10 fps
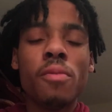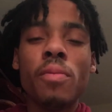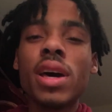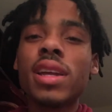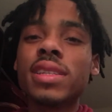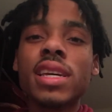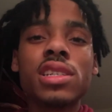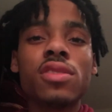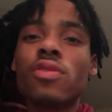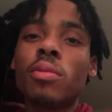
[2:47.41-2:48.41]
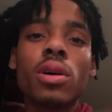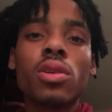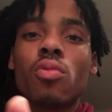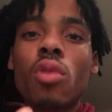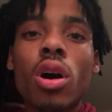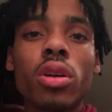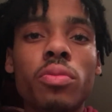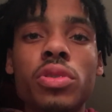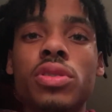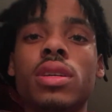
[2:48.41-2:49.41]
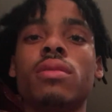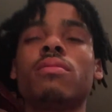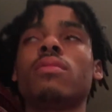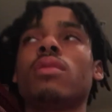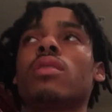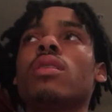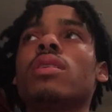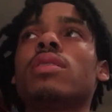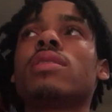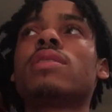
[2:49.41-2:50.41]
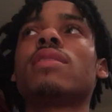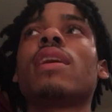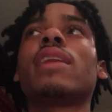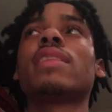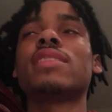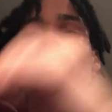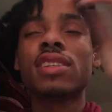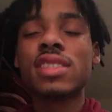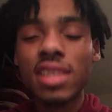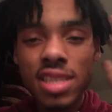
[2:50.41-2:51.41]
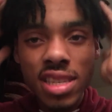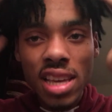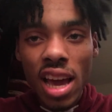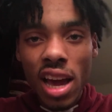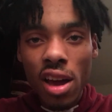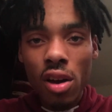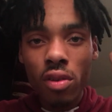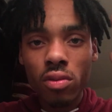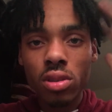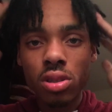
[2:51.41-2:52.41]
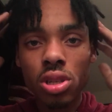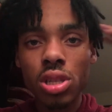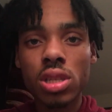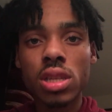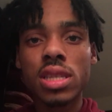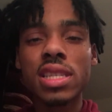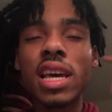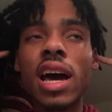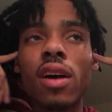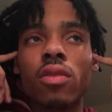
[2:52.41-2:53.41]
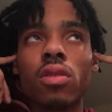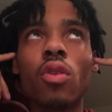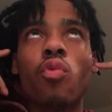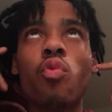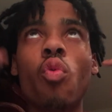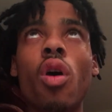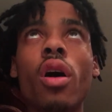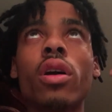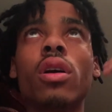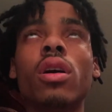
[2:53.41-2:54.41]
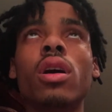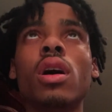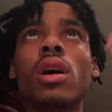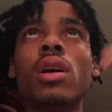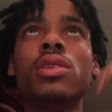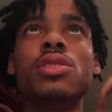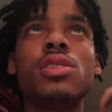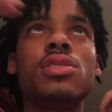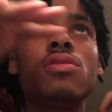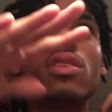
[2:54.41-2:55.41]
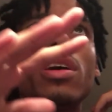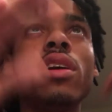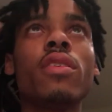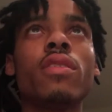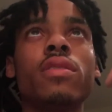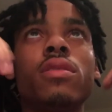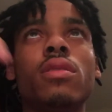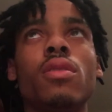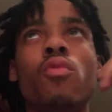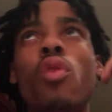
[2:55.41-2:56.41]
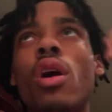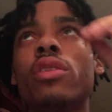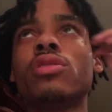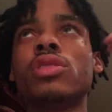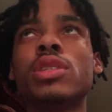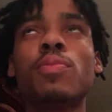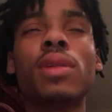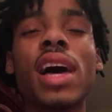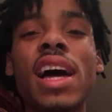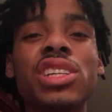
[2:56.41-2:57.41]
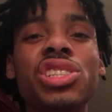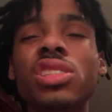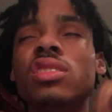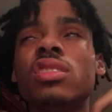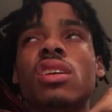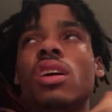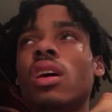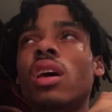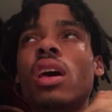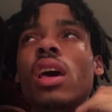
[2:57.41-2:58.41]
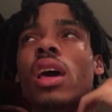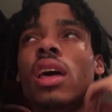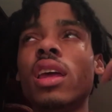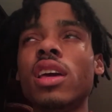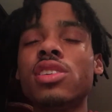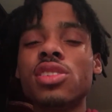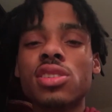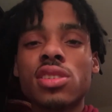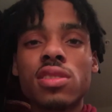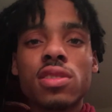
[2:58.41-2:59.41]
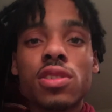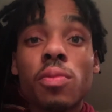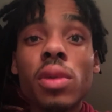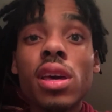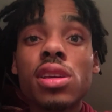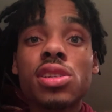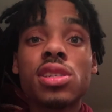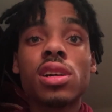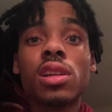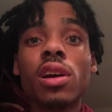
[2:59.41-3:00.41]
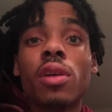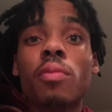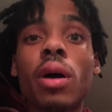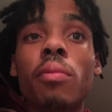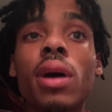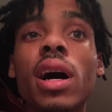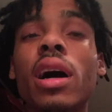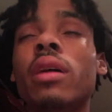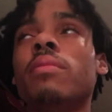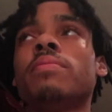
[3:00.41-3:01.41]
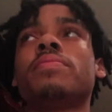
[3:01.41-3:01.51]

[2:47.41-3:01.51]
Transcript: meditation from underwater music cuz like just the sound, just the sound of water just you could hear the water just splashing and it just to me it just cleared my mind